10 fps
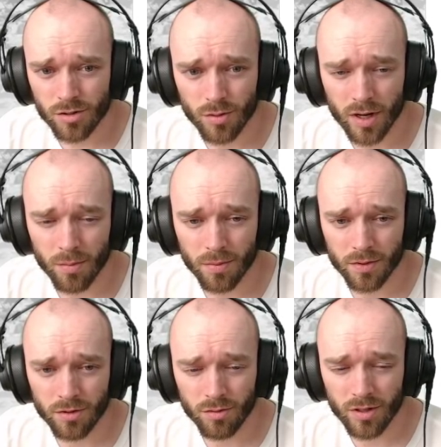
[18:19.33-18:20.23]
to help
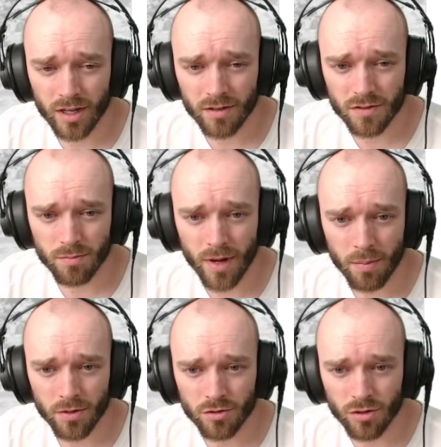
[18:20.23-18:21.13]
UKF's
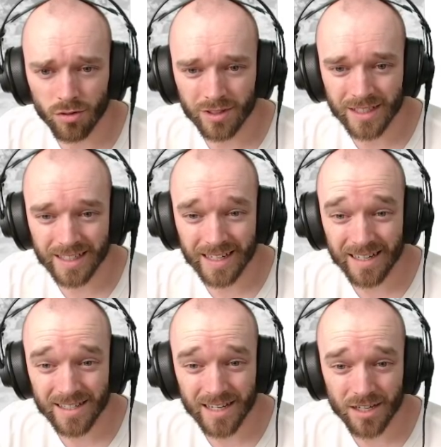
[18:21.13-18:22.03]
map control in the
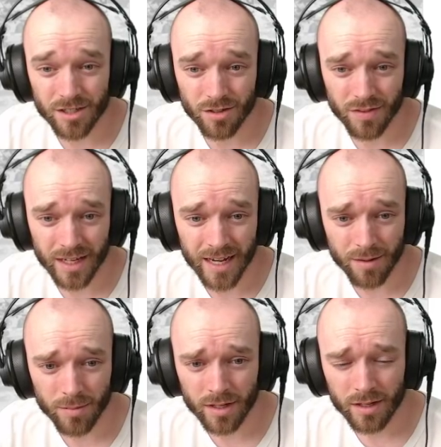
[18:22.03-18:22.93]
later stages of the
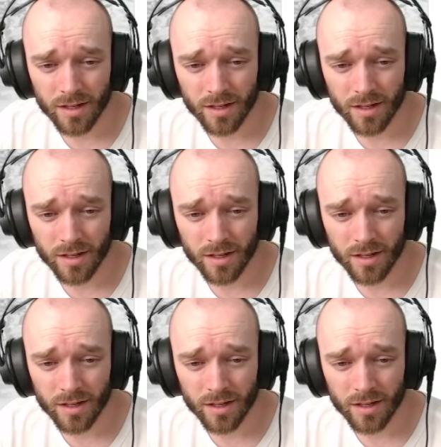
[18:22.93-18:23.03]
game.